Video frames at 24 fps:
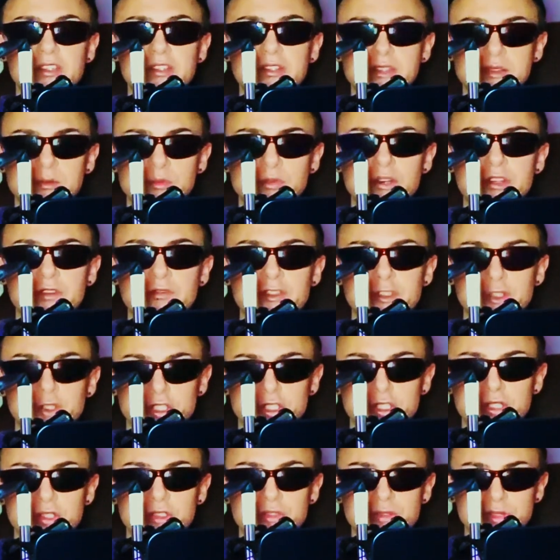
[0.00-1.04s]
one of your
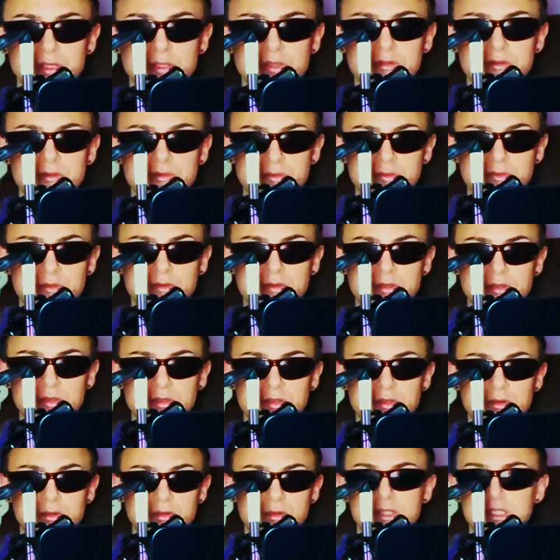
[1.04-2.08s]
children
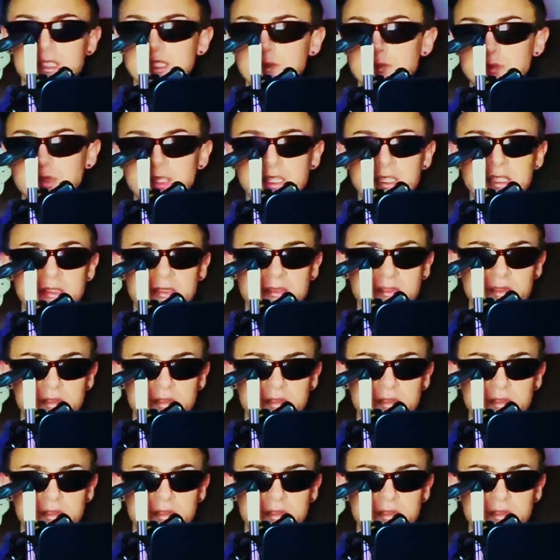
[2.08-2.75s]
or a sibling.